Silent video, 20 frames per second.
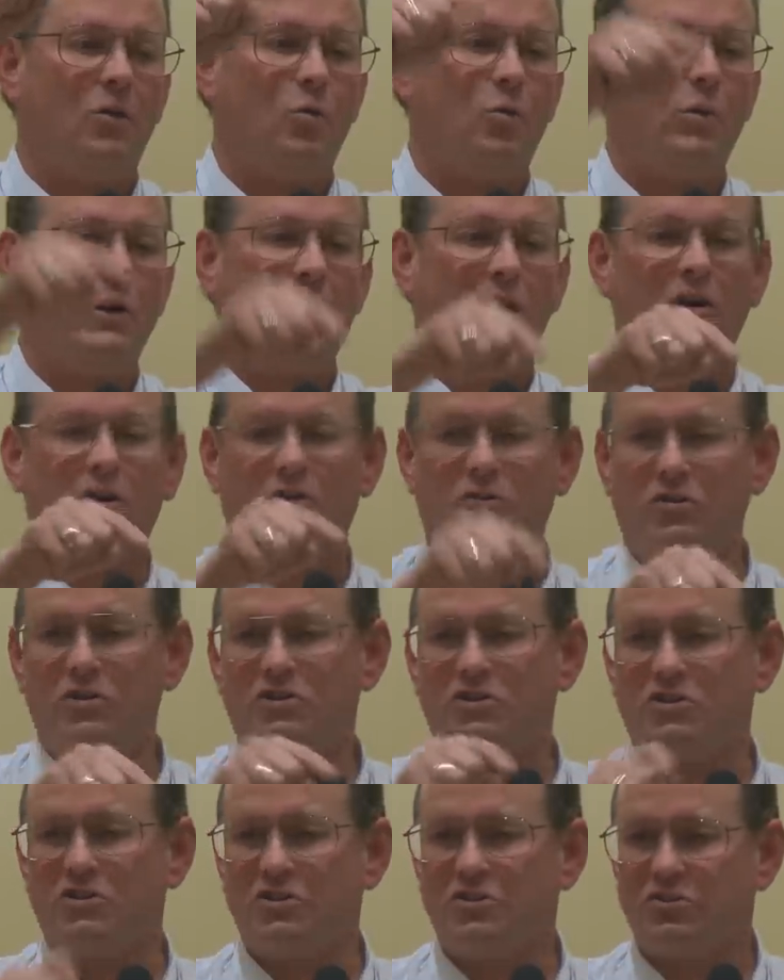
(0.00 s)
We are
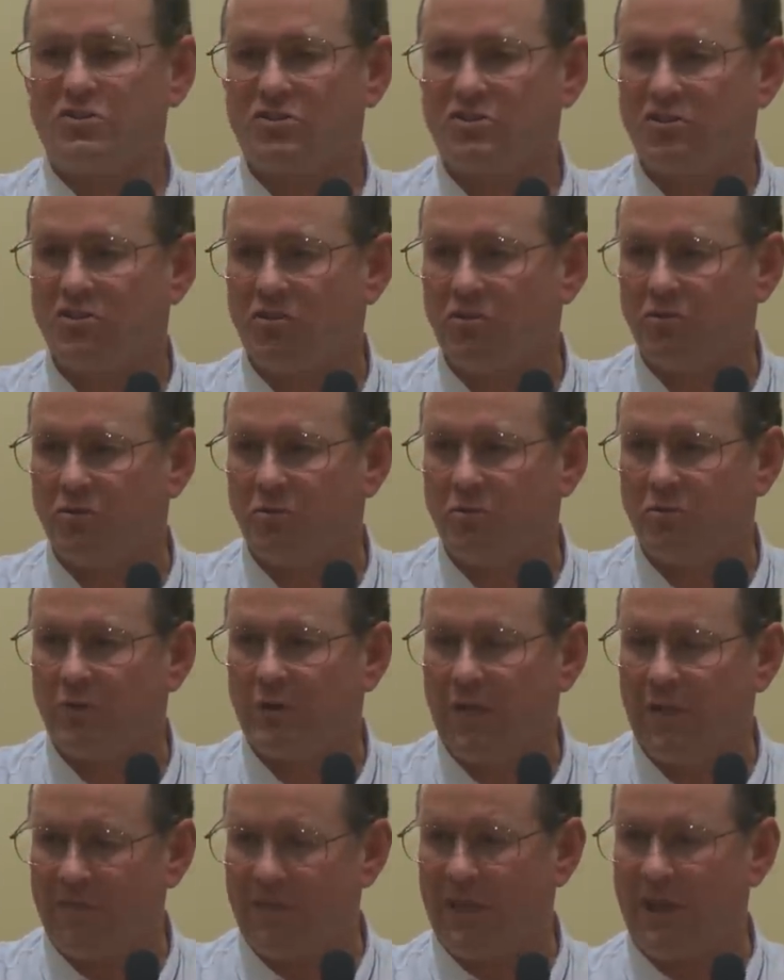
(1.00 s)
Christians too."
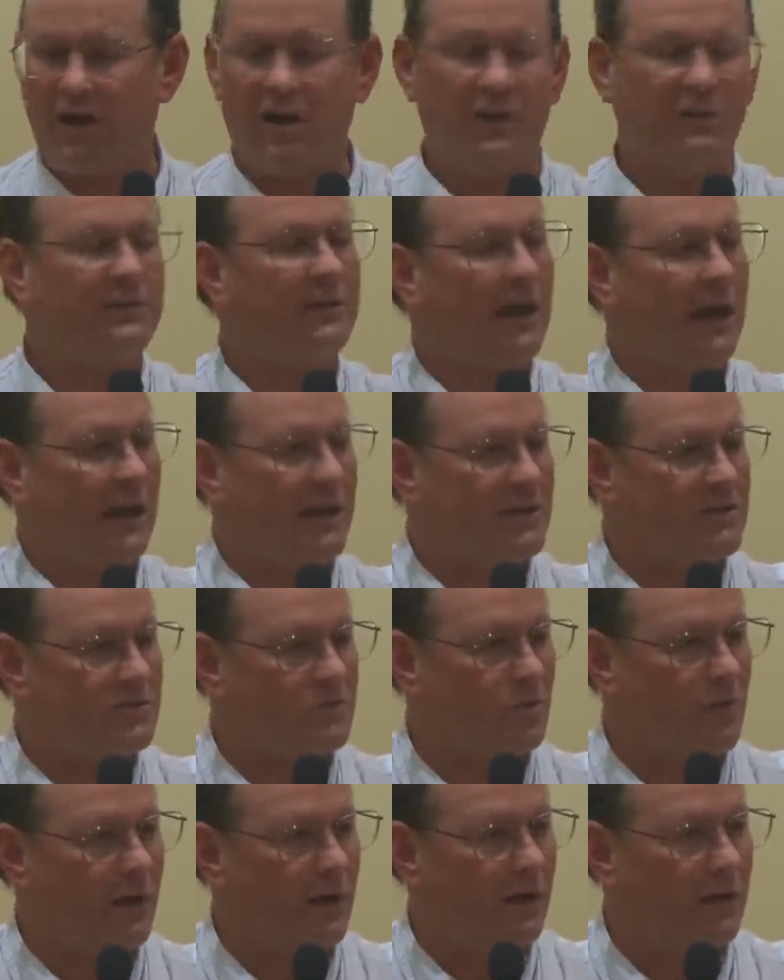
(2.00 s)
And they all died as
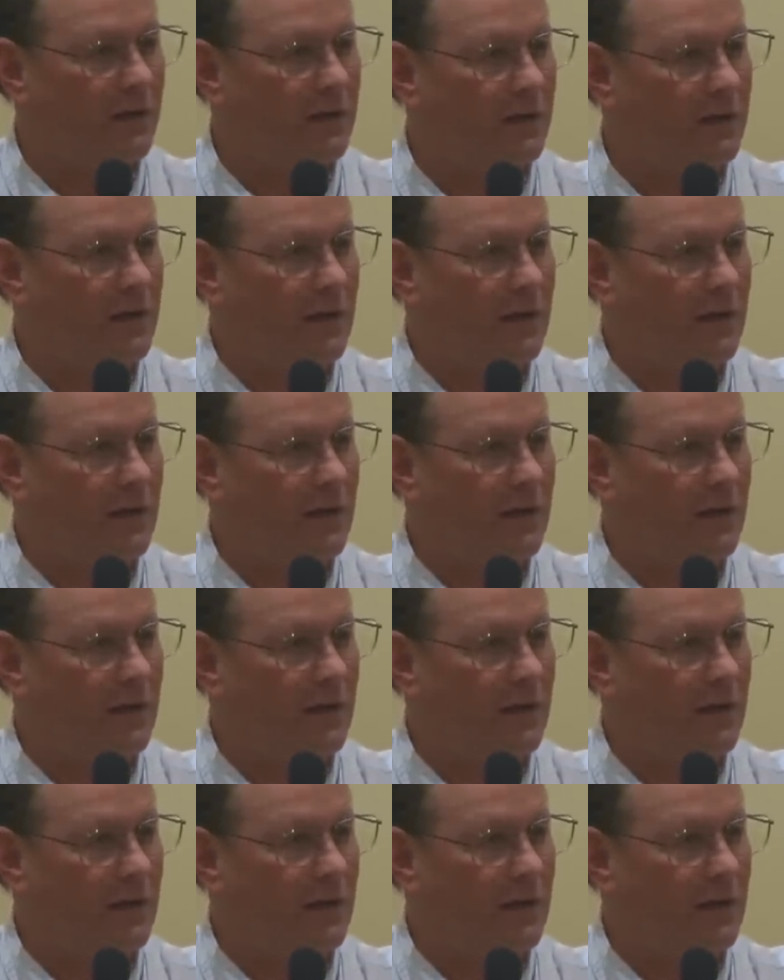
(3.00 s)
well.